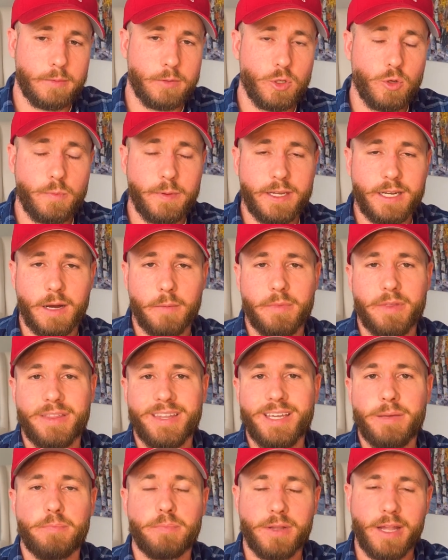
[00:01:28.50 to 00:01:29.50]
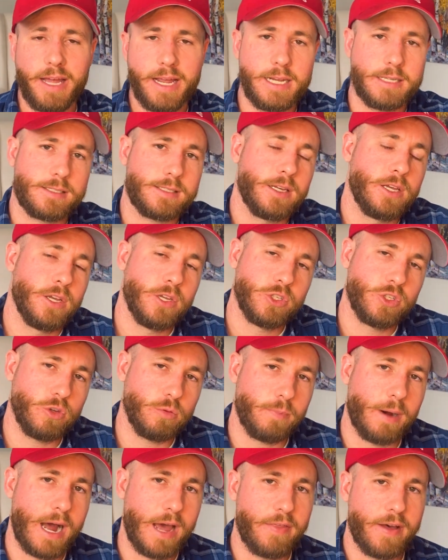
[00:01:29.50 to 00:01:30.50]
you become the place
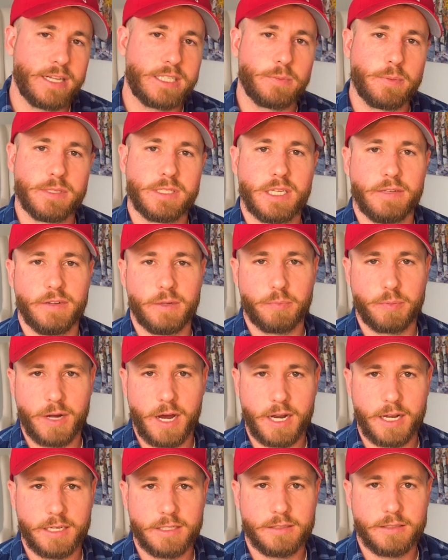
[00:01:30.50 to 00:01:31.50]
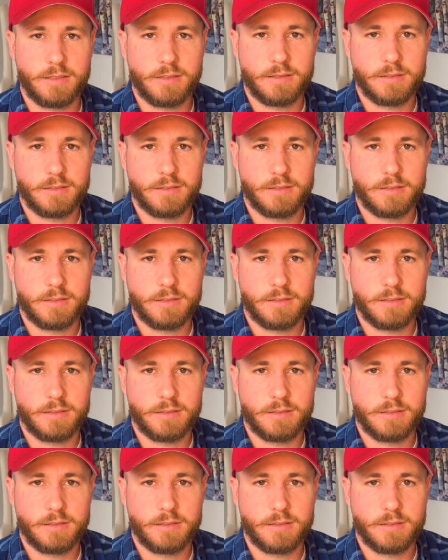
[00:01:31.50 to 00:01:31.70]
to buy that specific product.